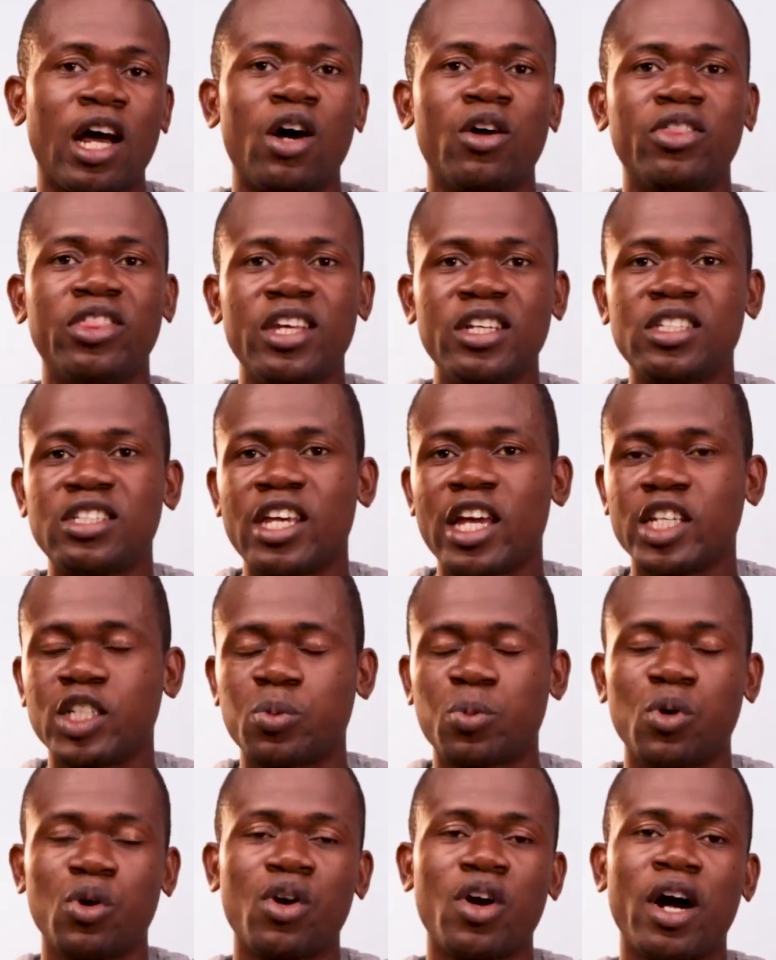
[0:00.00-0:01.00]
Now, this
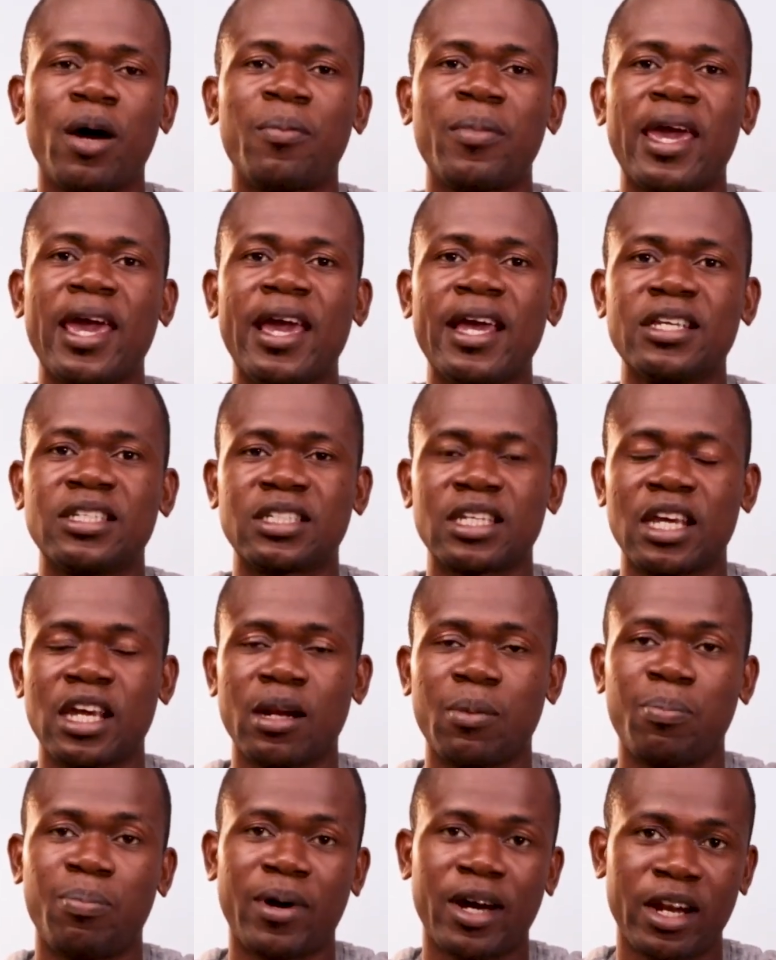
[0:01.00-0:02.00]
year's program is
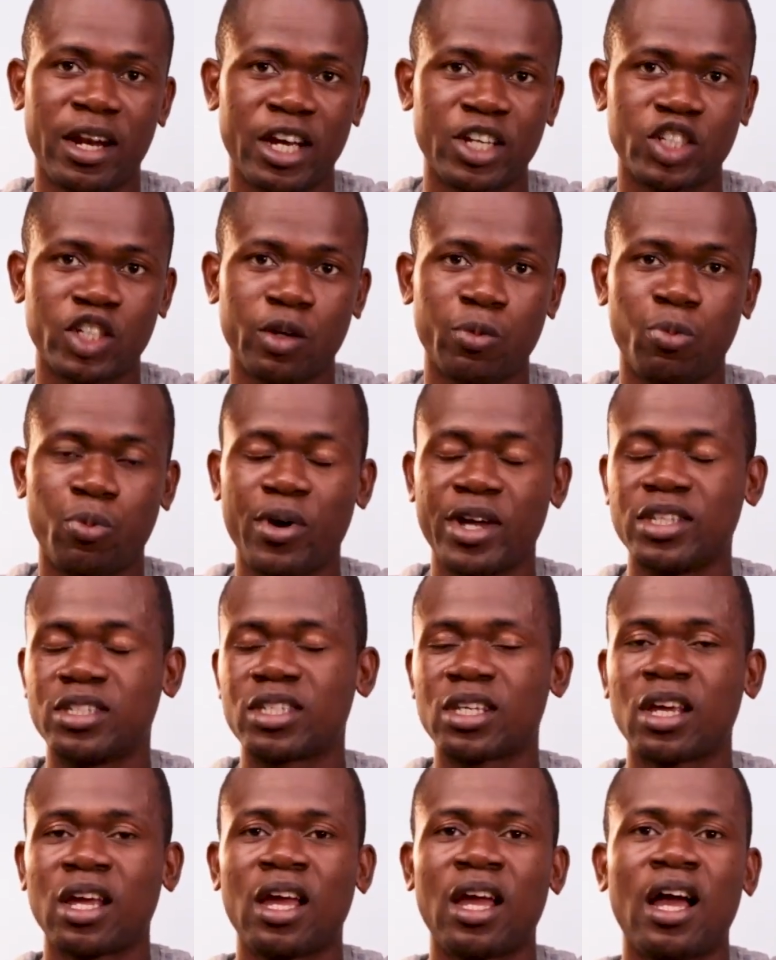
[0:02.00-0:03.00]
in partnership
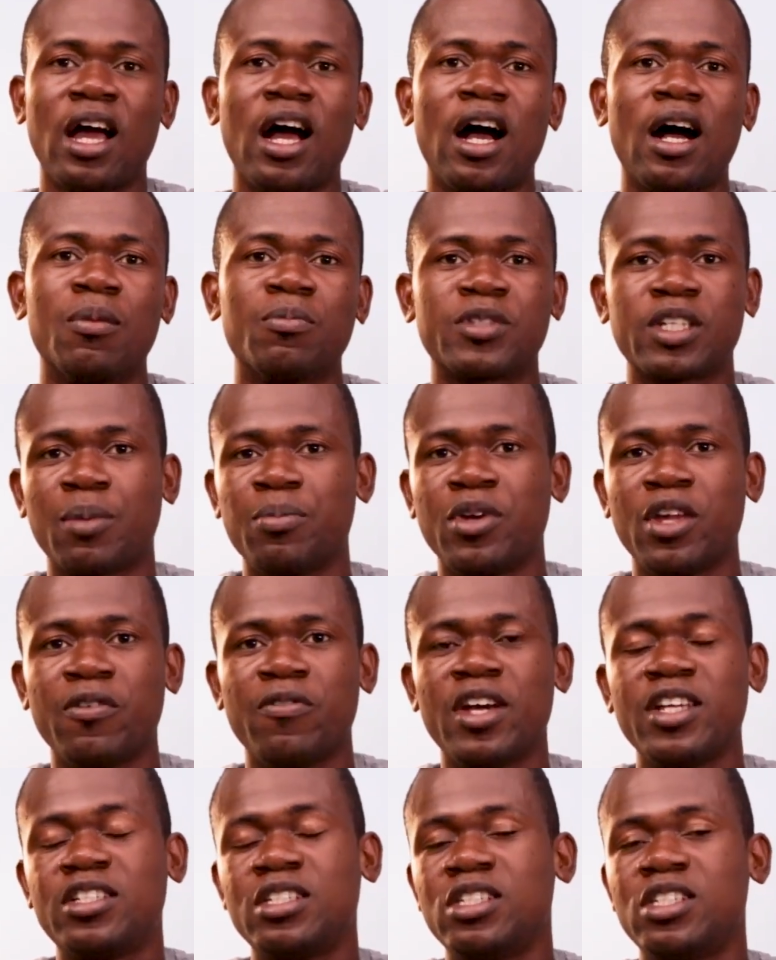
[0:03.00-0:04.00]
with some
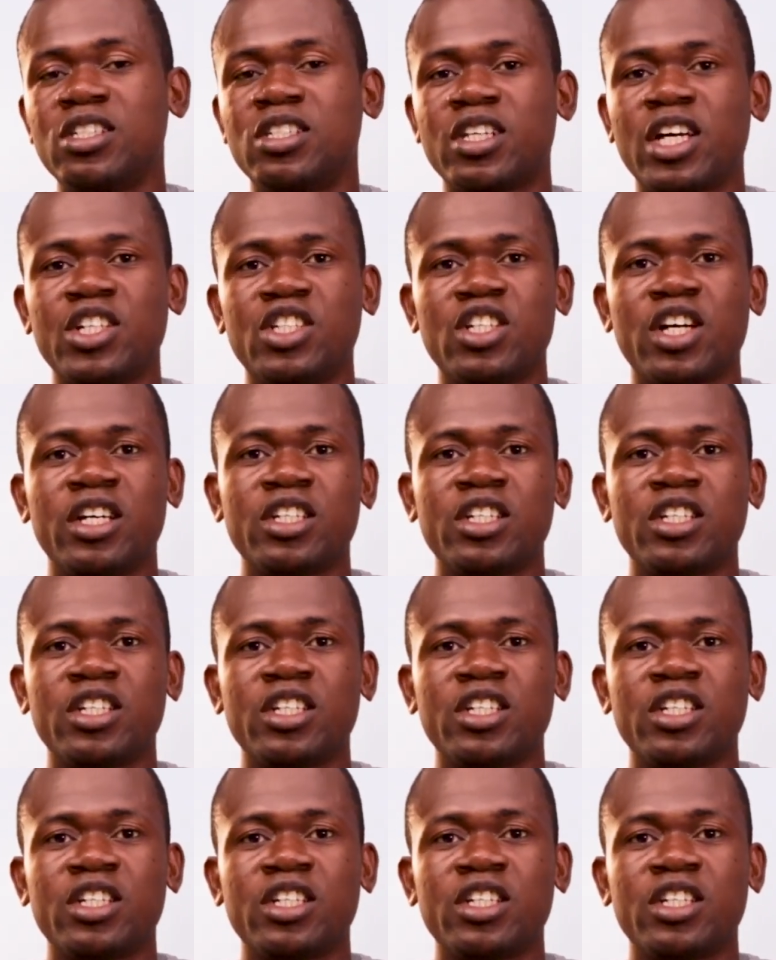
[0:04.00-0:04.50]
universities such